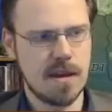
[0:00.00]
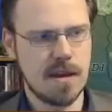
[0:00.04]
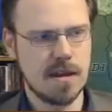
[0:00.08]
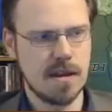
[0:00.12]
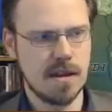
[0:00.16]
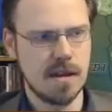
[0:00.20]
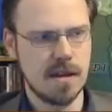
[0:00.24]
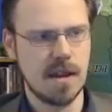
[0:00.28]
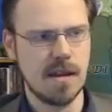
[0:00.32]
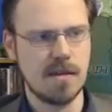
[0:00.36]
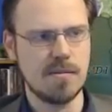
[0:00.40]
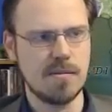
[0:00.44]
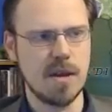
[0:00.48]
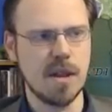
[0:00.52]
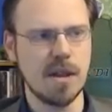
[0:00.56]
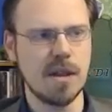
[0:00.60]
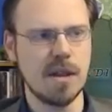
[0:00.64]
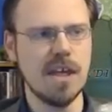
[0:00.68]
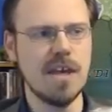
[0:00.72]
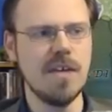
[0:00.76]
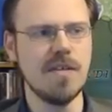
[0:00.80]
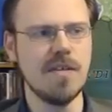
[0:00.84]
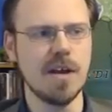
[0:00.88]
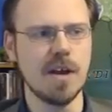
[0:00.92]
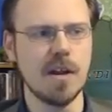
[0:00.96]
That'd be
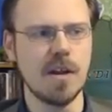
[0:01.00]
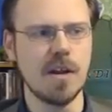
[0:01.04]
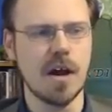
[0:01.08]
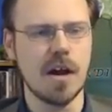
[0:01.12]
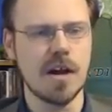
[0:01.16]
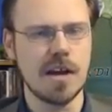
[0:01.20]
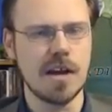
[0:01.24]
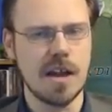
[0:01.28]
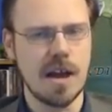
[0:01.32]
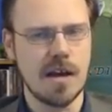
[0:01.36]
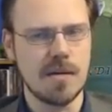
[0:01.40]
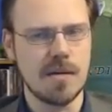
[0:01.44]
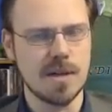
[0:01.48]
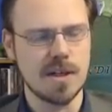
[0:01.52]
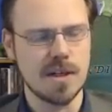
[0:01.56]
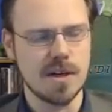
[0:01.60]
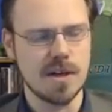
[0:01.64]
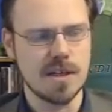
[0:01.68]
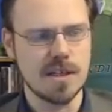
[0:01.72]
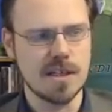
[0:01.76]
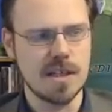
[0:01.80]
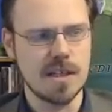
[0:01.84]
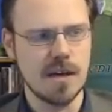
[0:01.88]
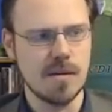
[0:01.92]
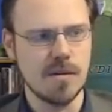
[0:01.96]
leaving a lot of damage on
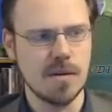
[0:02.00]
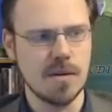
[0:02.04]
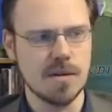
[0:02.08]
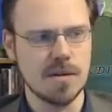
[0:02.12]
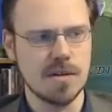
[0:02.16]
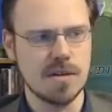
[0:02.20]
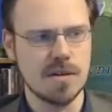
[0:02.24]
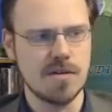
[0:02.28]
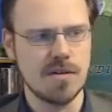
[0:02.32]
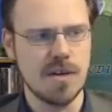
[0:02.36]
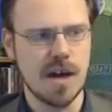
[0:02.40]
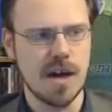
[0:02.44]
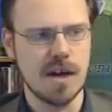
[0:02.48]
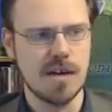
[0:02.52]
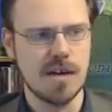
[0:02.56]
the table to try